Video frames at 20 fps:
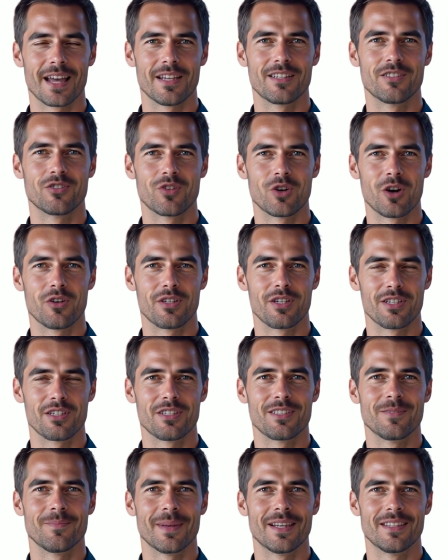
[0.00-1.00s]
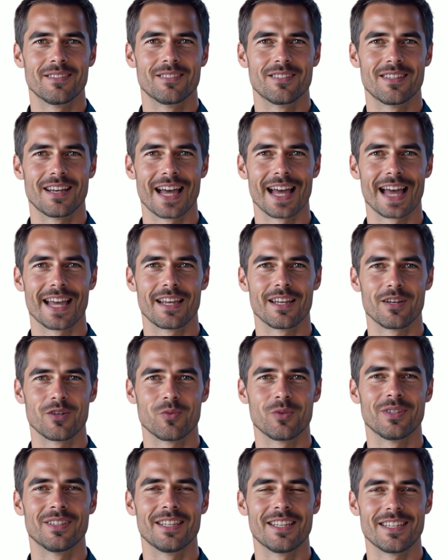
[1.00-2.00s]
As Dr. Dispenza
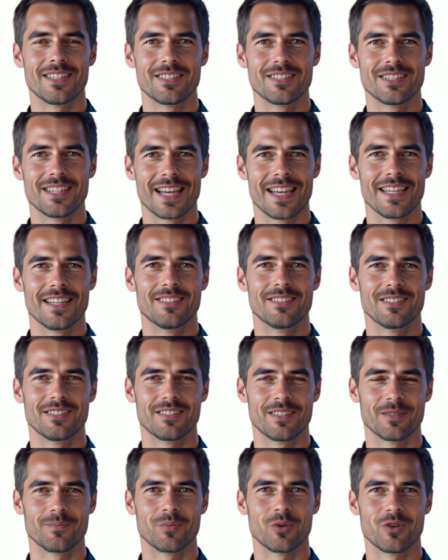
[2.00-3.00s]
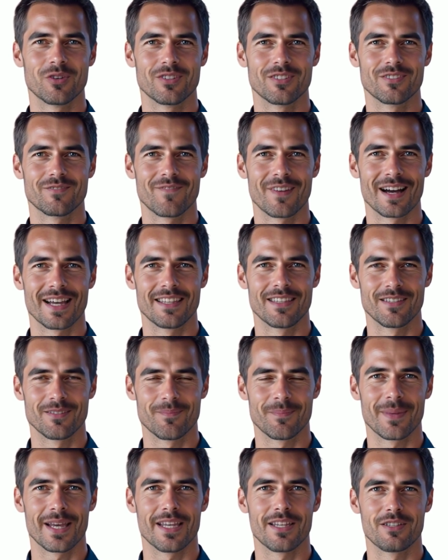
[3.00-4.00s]
eloquently states in the book's final
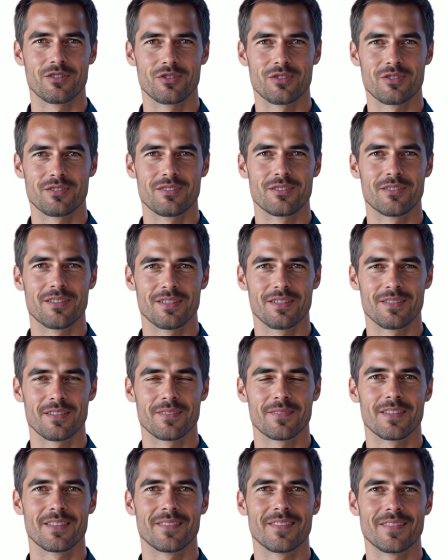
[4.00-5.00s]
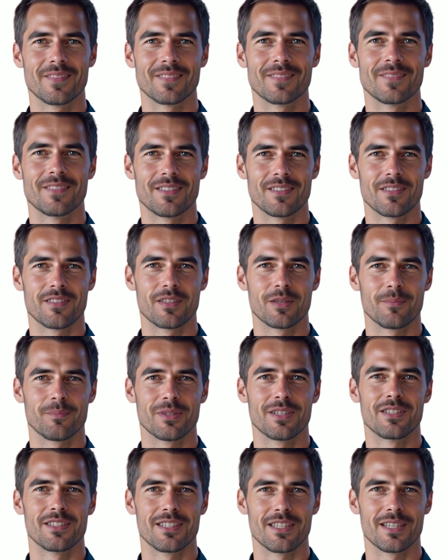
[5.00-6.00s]
pages, The
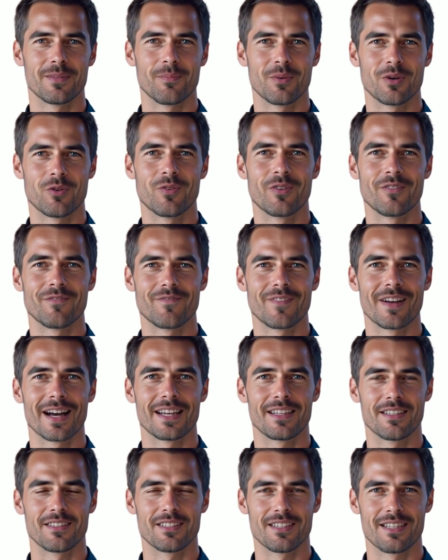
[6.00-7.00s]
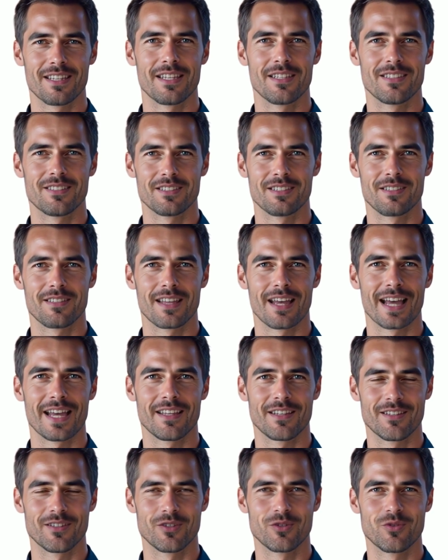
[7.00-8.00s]
placebo effect isn't
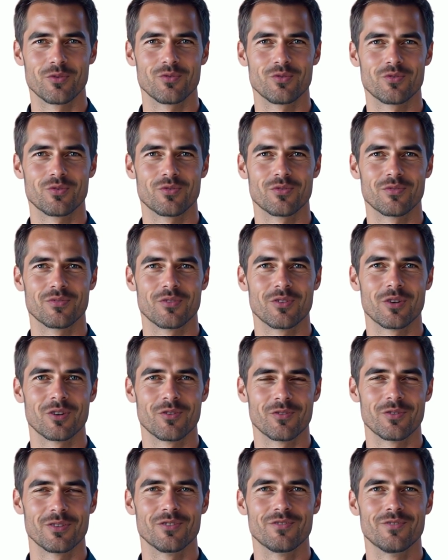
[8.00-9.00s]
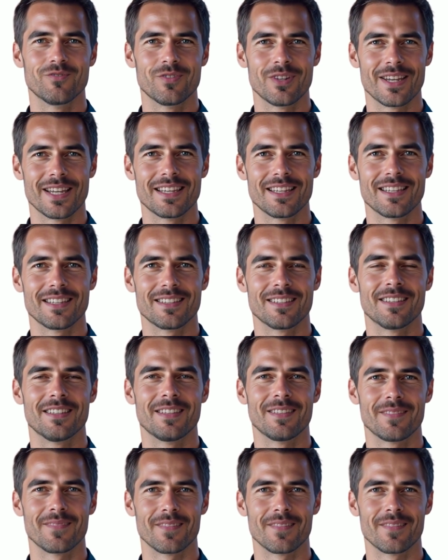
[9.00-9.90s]
an illusion or a trick.